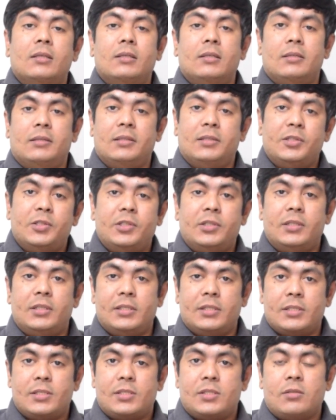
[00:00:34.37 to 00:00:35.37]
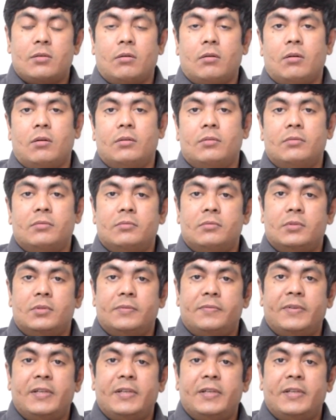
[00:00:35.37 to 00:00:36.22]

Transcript: learners on the